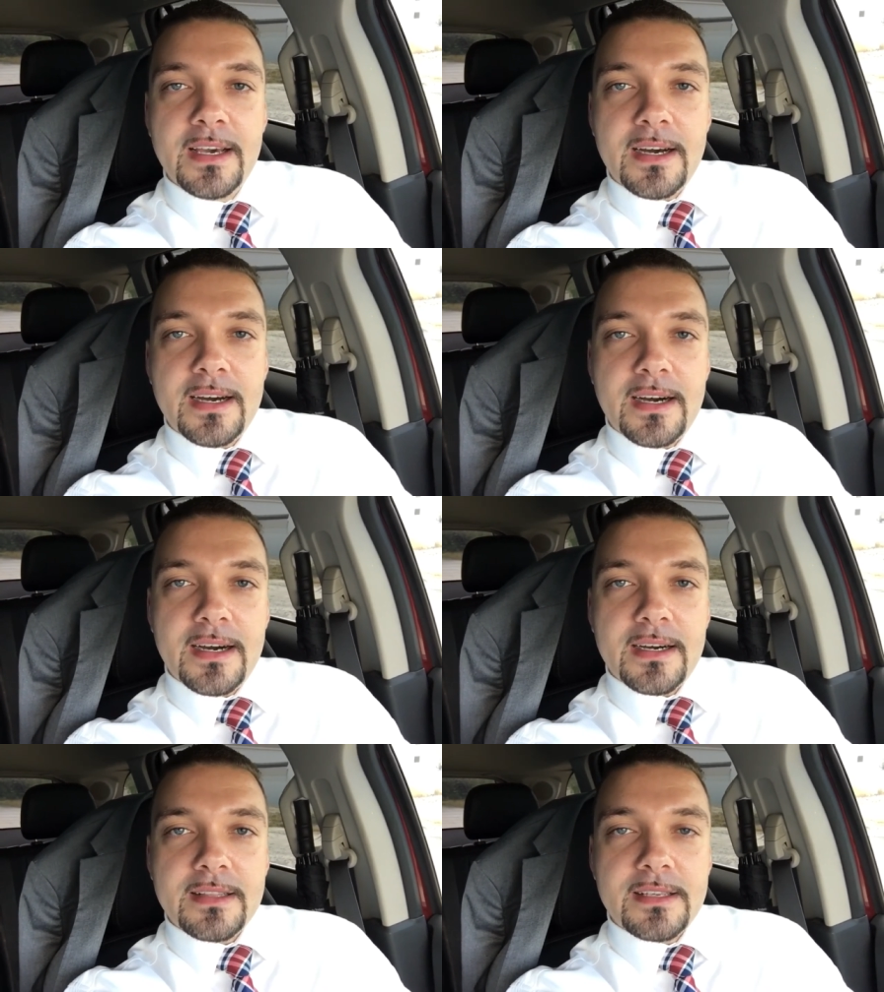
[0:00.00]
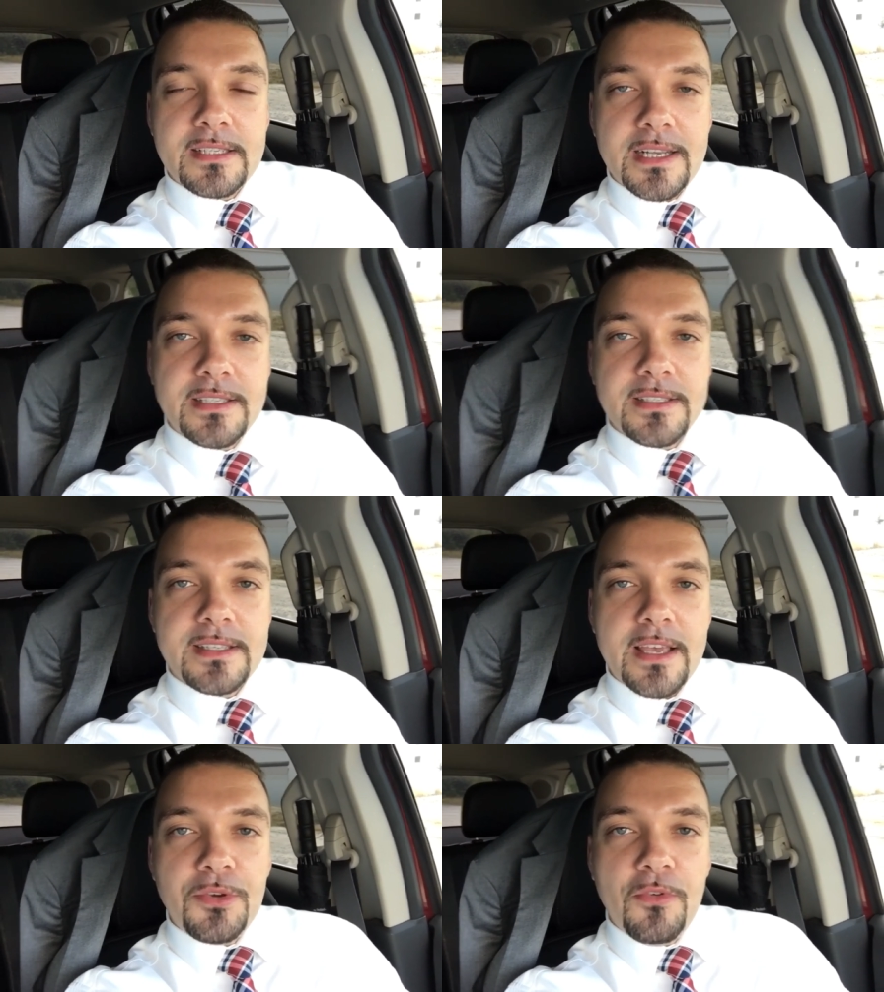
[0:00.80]
uh, decisions
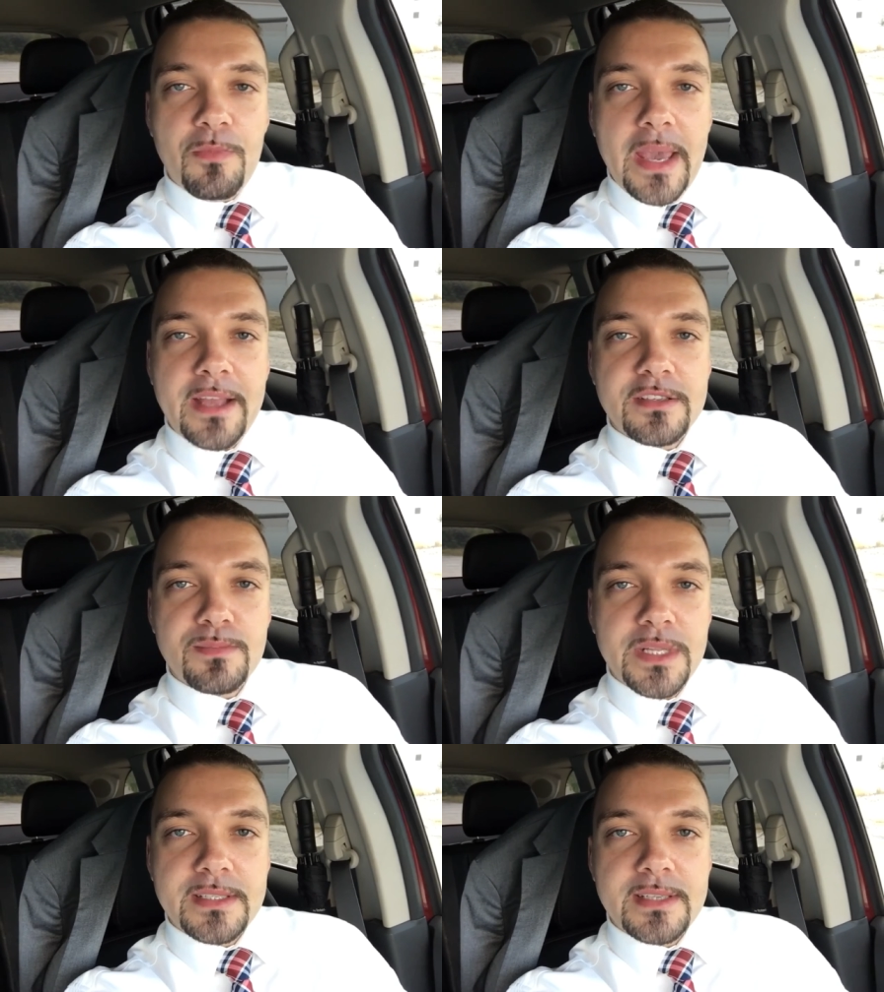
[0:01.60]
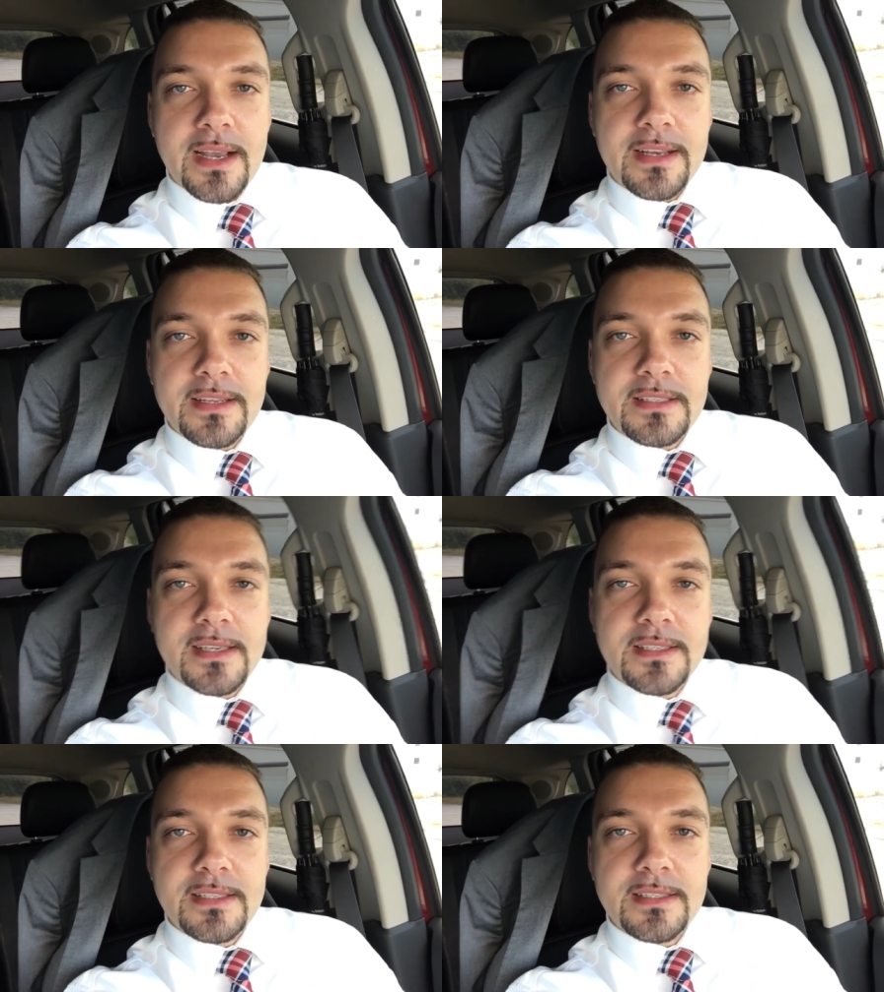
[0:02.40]
that you've made, split second
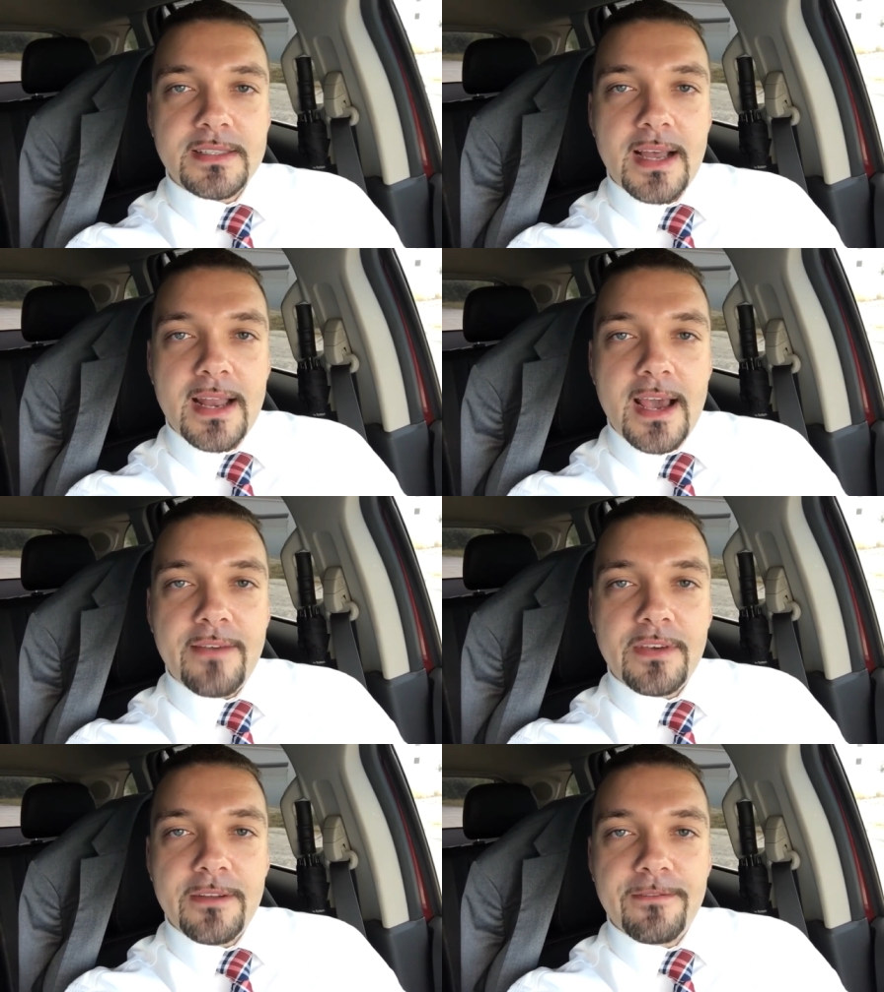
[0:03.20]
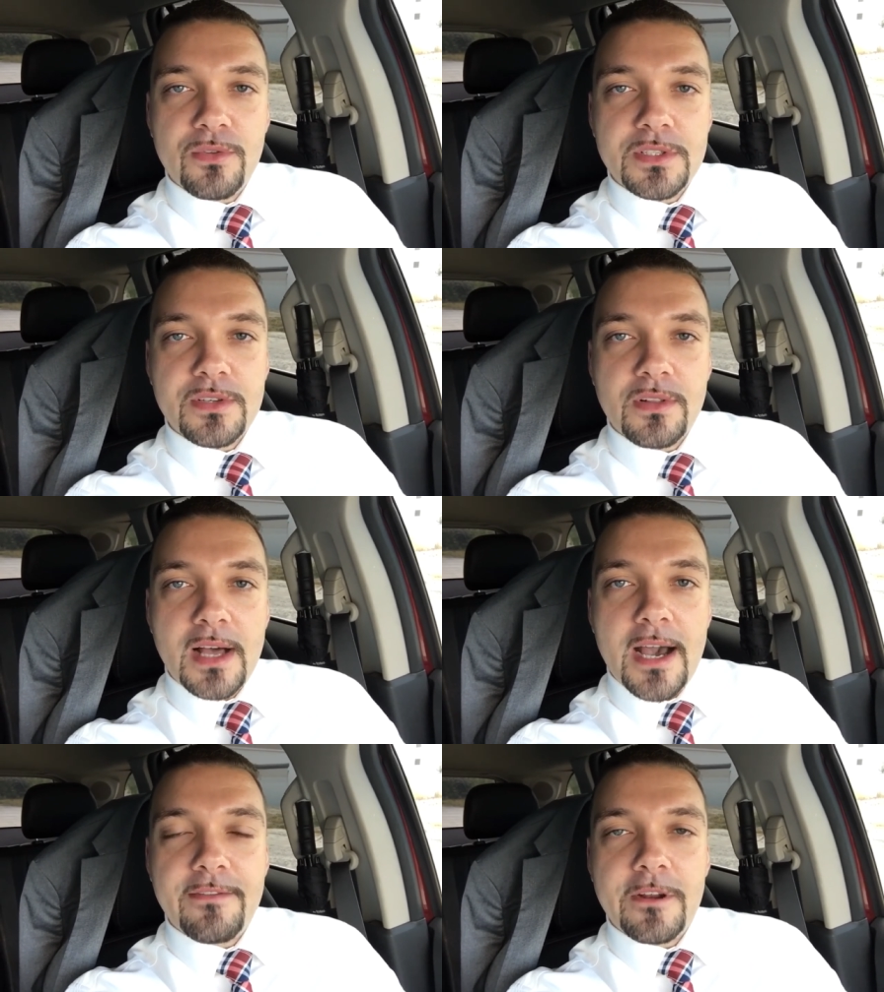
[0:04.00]
decisions that have influenced your
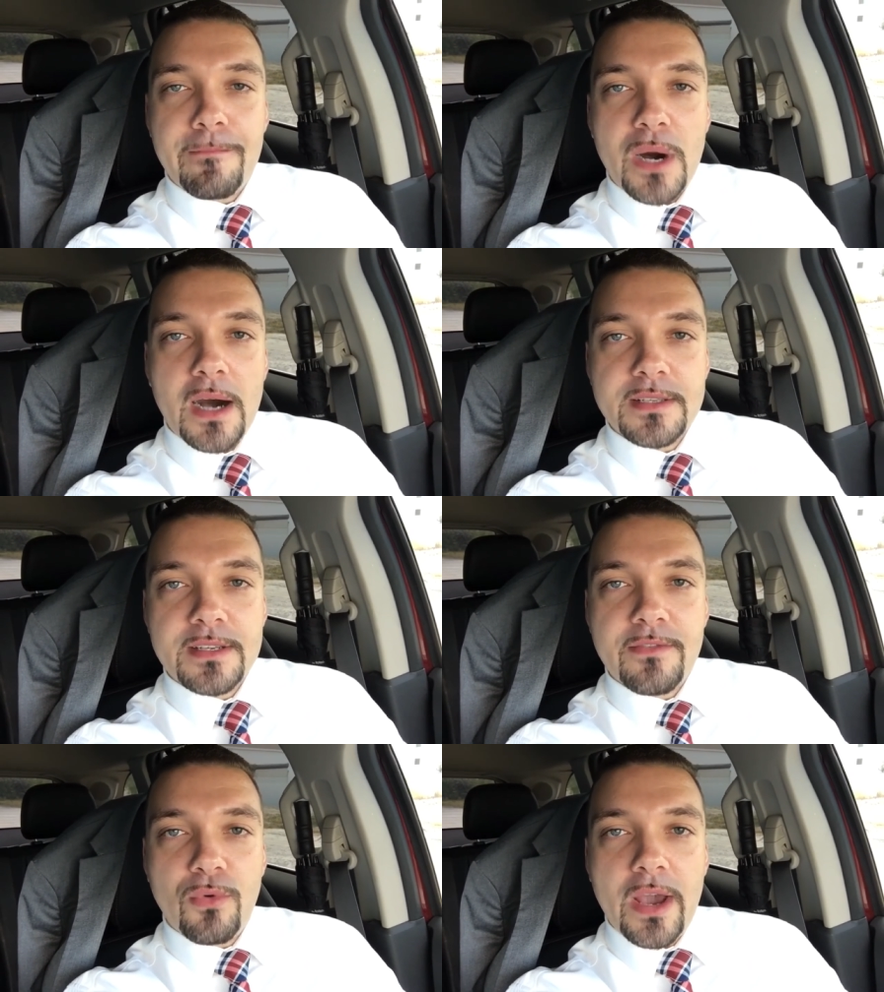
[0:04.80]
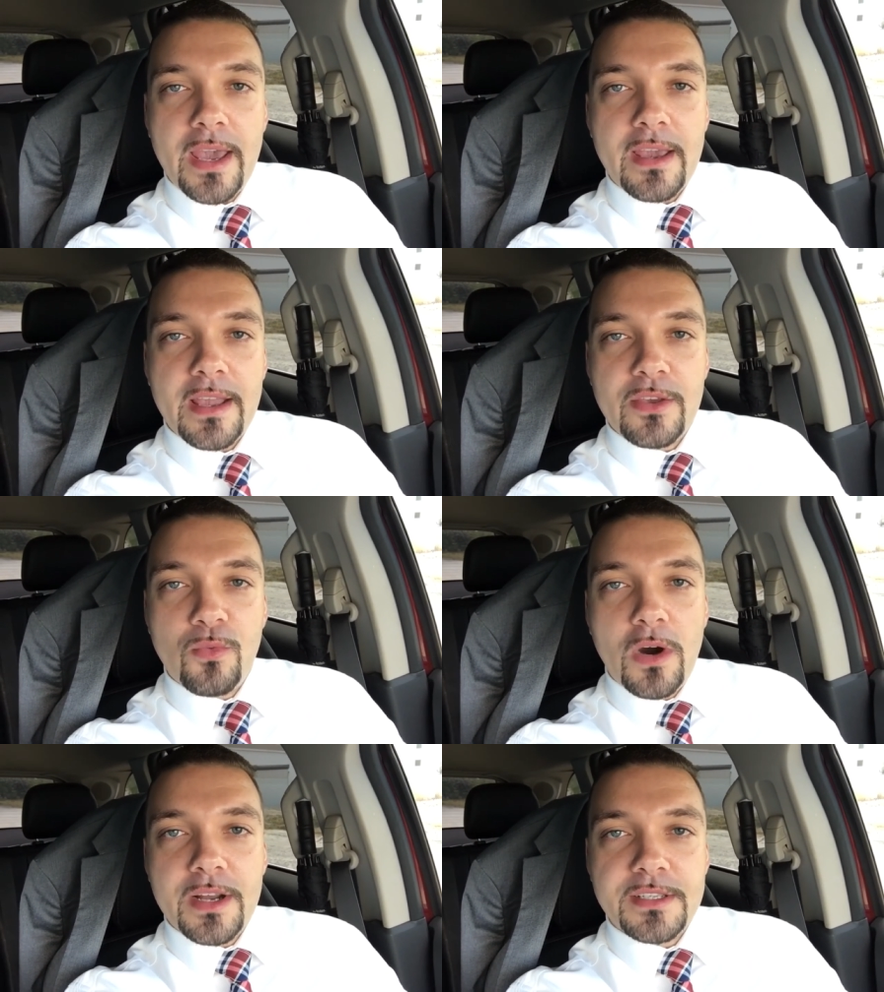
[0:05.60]
life in a positive way, and
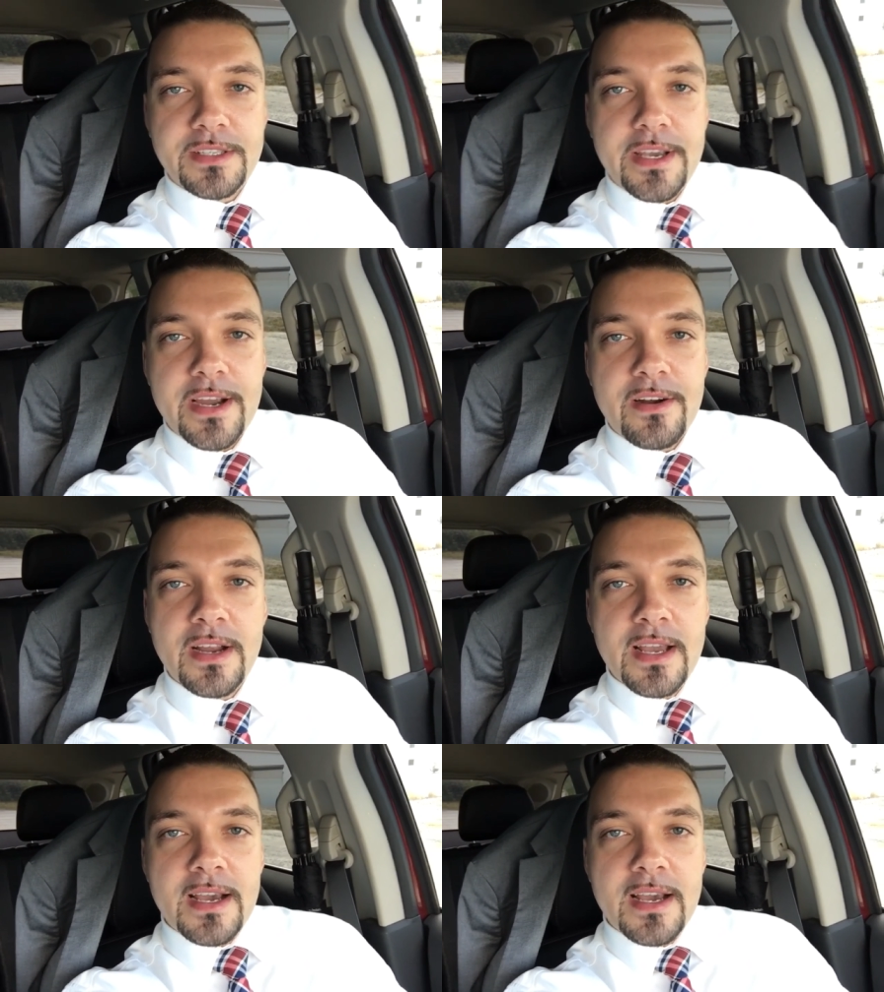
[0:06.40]
you want to share.